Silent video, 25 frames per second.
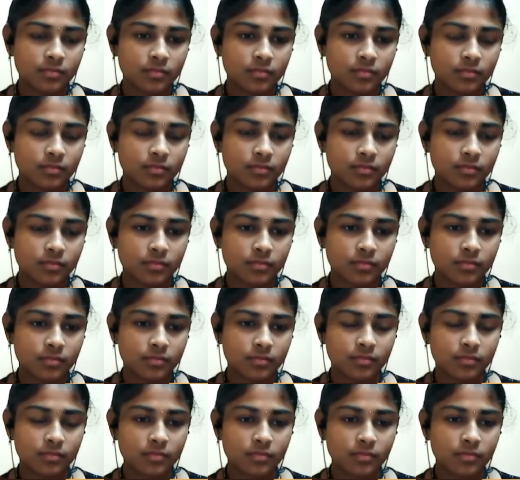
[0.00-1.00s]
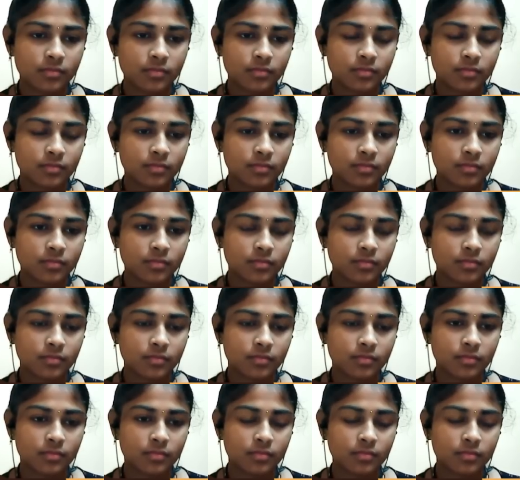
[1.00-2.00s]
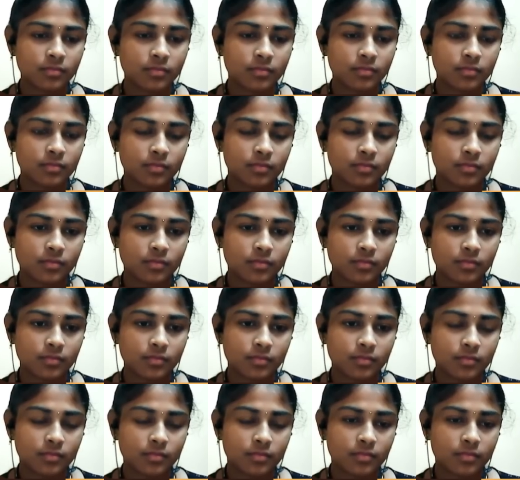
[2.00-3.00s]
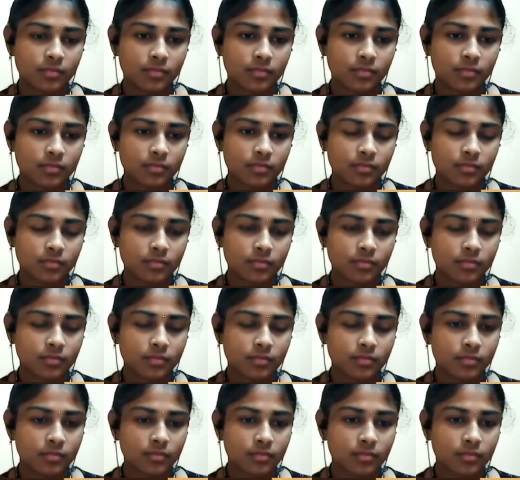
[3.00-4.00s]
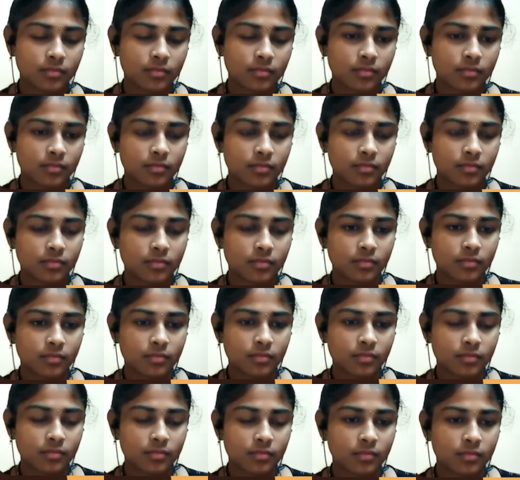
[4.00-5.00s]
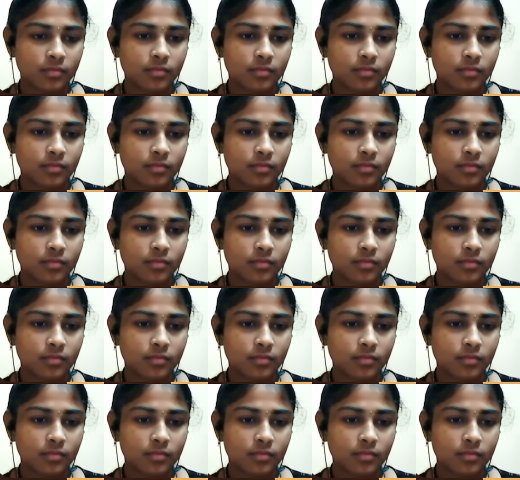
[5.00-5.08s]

This person isn't speaking.